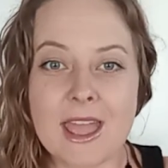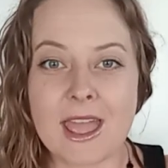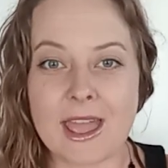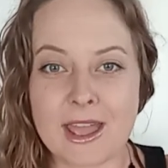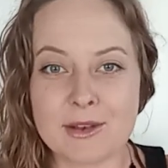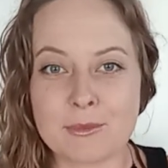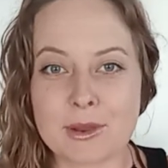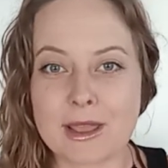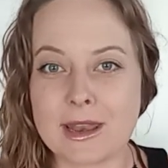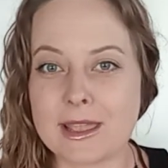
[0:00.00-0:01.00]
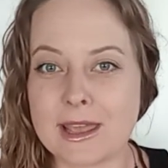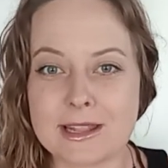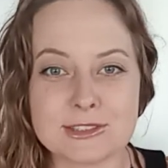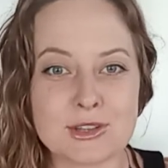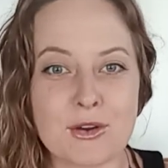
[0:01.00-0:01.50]
and we're gonna get
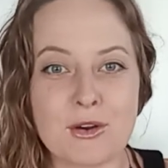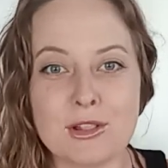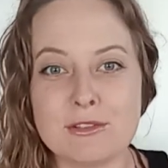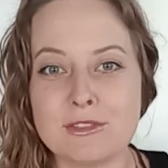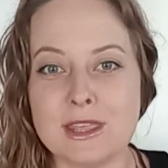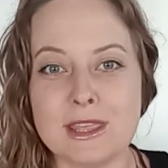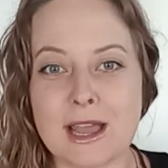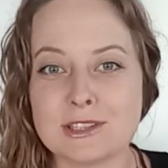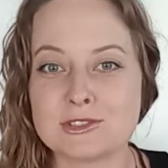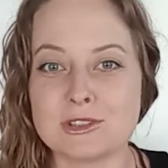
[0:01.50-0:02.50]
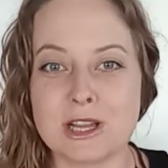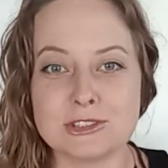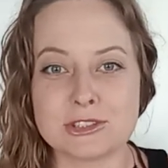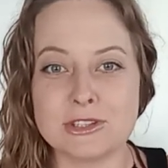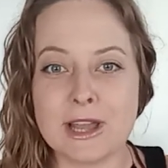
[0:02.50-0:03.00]
into all of the
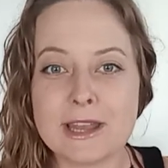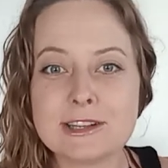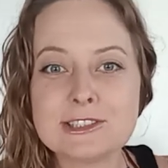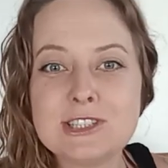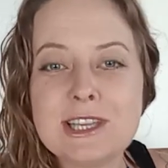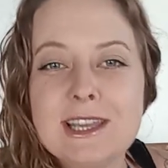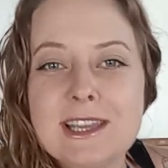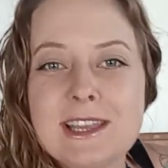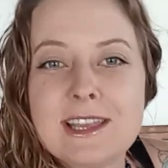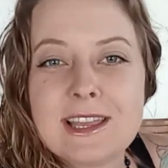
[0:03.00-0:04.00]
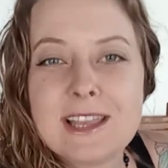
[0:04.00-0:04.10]
astrological energy,